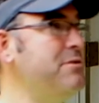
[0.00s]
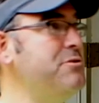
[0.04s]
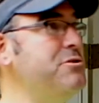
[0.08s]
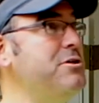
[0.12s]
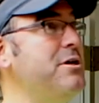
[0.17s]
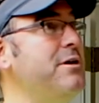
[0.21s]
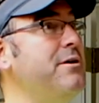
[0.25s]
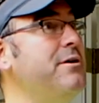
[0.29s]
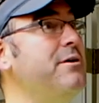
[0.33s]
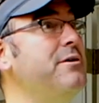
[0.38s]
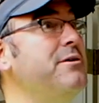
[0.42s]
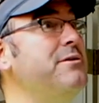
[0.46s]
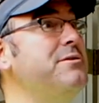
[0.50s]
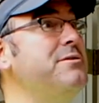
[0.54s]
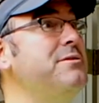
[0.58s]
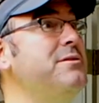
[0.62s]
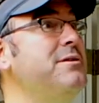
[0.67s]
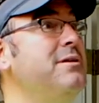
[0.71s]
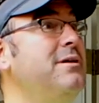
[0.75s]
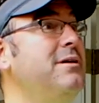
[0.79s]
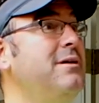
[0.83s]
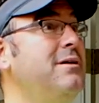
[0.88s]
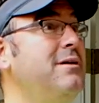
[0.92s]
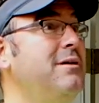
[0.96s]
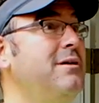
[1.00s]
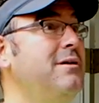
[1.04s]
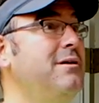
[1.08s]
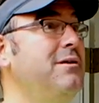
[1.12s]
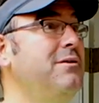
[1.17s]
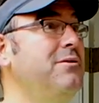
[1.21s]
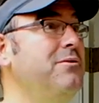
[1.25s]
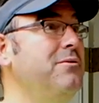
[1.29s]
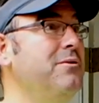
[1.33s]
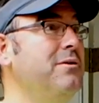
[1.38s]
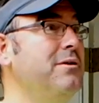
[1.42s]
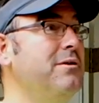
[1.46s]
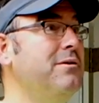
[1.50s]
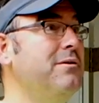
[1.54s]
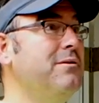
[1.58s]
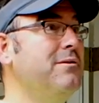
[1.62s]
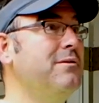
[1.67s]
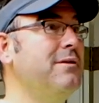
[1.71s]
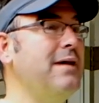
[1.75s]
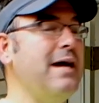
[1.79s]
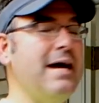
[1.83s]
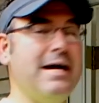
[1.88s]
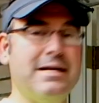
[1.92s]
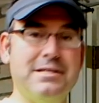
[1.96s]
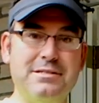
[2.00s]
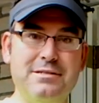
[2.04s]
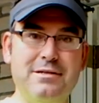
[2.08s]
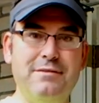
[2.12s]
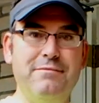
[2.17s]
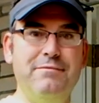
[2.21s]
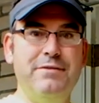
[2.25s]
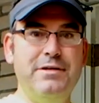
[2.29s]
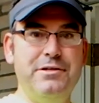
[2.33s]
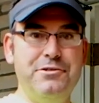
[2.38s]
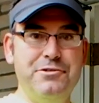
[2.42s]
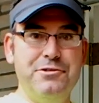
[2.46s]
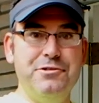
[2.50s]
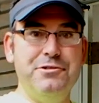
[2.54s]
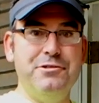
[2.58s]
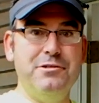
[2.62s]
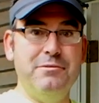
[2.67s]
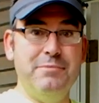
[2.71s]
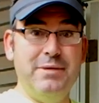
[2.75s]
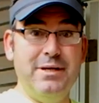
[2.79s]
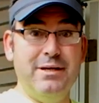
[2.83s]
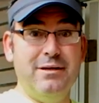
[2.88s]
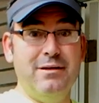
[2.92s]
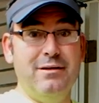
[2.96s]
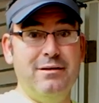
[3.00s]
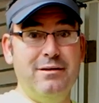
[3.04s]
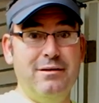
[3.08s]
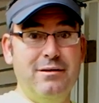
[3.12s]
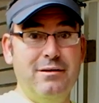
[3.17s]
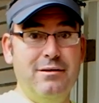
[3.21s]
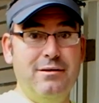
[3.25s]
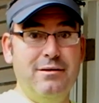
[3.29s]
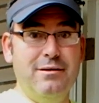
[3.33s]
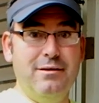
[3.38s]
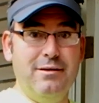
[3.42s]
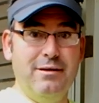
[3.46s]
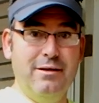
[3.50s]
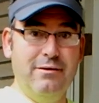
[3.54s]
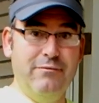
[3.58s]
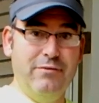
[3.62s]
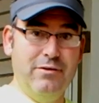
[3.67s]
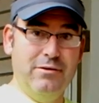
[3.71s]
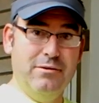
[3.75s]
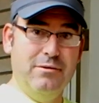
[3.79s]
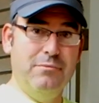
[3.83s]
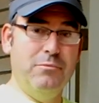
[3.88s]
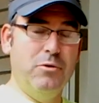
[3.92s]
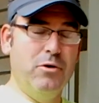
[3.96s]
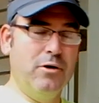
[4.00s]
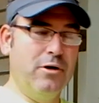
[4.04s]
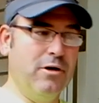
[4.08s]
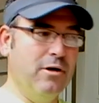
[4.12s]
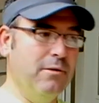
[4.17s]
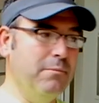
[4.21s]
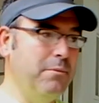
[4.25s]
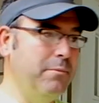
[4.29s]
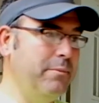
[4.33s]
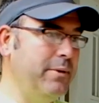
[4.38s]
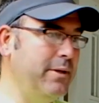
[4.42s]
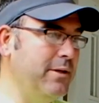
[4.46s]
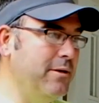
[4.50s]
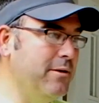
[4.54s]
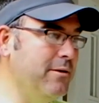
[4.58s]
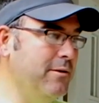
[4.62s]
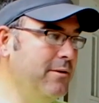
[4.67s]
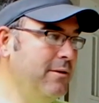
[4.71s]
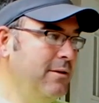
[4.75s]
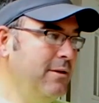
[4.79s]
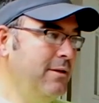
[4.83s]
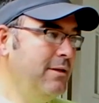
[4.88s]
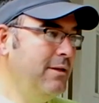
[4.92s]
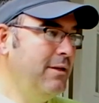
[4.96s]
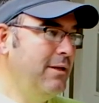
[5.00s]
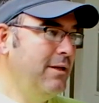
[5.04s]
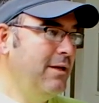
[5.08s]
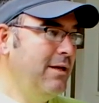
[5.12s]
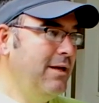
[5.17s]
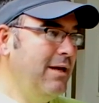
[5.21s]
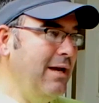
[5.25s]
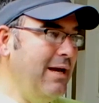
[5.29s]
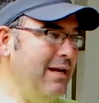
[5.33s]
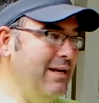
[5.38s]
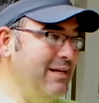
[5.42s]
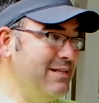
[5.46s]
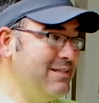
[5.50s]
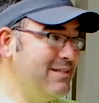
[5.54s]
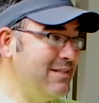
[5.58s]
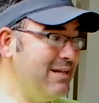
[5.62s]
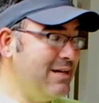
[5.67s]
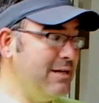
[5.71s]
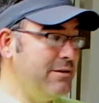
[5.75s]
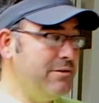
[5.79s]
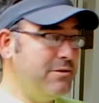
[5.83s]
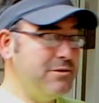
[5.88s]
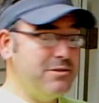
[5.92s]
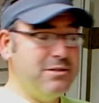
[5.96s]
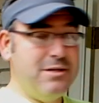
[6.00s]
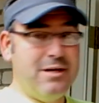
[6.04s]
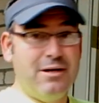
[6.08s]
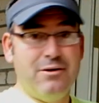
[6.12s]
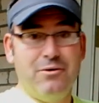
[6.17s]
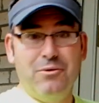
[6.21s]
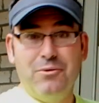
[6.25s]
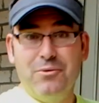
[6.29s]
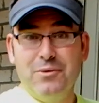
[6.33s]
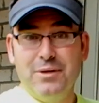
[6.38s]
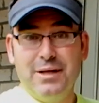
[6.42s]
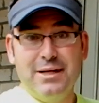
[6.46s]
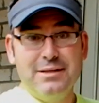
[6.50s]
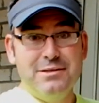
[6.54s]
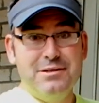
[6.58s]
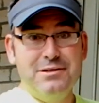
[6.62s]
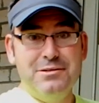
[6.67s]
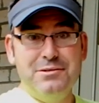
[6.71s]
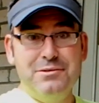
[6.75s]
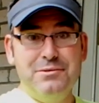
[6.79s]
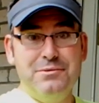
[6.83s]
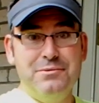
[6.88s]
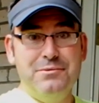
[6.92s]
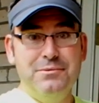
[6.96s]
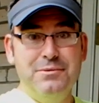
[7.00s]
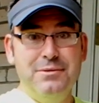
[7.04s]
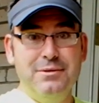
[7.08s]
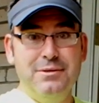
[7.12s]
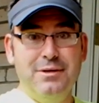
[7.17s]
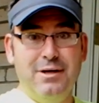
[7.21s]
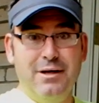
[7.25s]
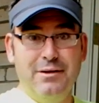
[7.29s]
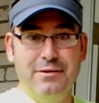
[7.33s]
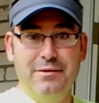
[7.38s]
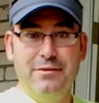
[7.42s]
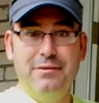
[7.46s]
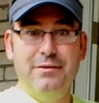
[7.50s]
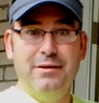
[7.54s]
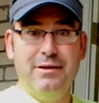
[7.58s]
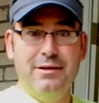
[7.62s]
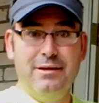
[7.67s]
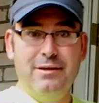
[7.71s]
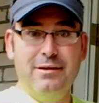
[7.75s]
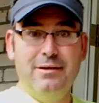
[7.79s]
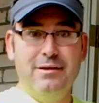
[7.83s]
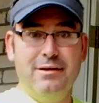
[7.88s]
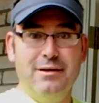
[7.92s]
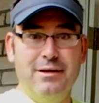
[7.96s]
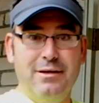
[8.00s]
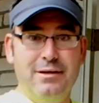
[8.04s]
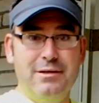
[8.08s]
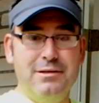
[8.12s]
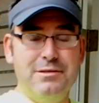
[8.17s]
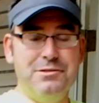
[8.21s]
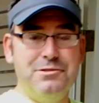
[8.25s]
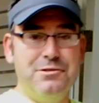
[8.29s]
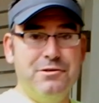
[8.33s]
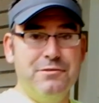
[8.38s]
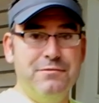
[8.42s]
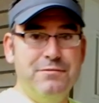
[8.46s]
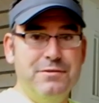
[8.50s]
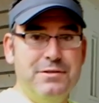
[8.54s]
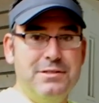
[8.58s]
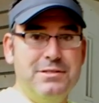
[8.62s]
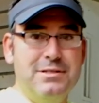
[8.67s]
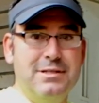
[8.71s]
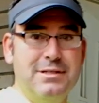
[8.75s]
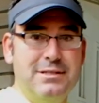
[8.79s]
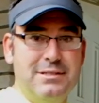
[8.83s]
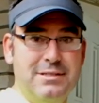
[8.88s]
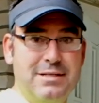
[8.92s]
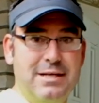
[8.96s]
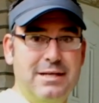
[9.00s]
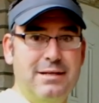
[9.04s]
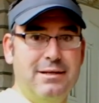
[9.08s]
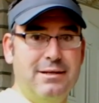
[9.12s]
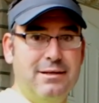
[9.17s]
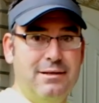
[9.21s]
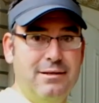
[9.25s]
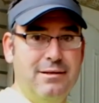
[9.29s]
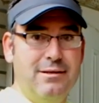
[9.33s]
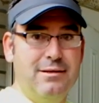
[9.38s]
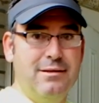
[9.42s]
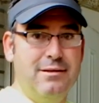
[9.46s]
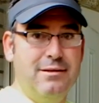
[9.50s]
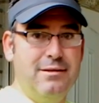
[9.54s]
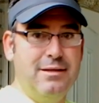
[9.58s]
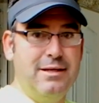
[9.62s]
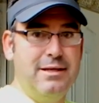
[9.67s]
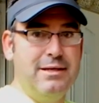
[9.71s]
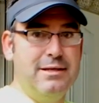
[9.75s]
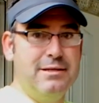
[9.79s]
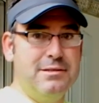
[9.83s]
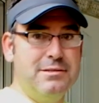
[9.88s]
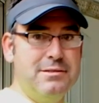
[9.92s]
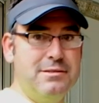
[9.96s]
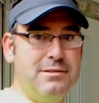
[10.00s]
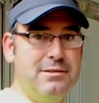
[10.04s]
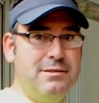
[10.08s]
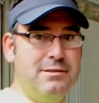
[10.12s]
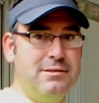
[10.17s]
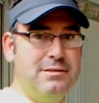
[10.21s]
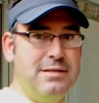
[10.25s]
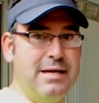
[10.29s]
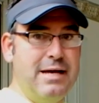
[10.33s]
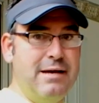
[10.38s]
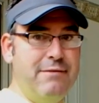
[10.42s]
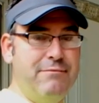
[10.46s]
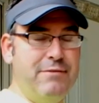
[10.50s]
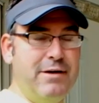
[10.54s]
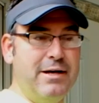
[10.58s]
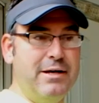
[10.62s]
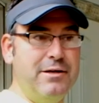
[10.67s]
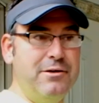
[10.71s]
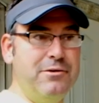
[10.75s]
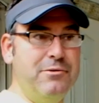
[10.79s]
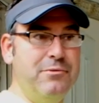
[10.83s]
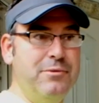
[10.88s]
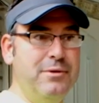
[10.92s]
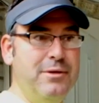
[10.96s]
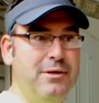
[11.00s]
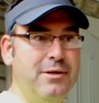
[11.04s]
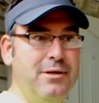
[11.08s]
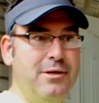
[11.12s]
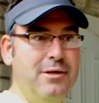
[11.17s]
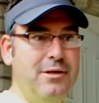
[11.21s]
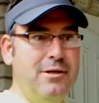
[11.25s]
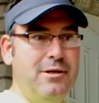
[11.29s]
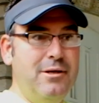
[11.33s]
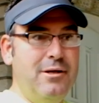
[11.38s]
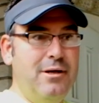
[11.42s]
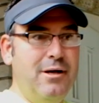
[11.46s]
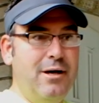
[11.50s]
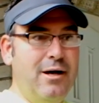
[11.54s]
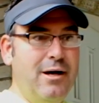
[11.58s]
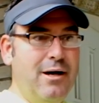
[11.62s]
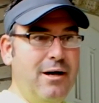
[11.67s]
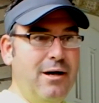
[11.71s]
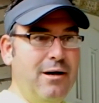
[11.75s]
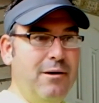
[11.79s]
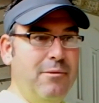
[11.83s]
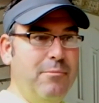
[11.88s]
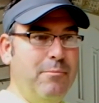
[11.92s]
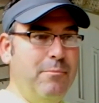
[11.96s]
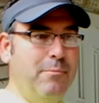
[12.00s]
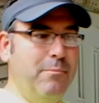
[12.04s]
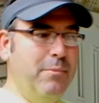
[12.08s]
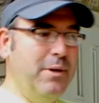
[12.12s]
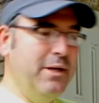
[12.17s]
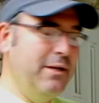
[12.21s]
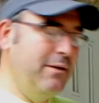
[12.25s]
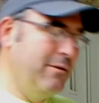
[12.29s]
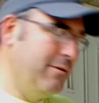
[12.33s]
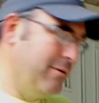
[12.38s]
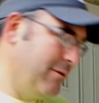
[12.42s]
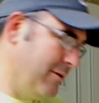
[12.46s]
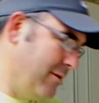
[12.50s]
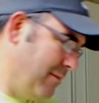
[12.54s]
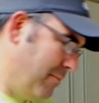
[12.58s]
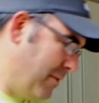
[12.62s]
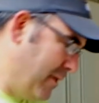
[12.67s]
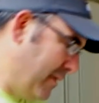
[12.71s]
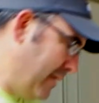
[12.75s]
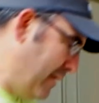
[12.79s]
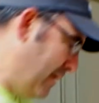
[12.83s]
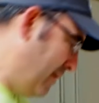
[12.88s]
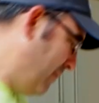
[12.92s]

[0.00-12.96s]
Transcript: shutters, do a little accent features to make it, give it a little more curb appeal. And inside there's not a whole lot to do other than surface and aesthetic things to add value. But come on in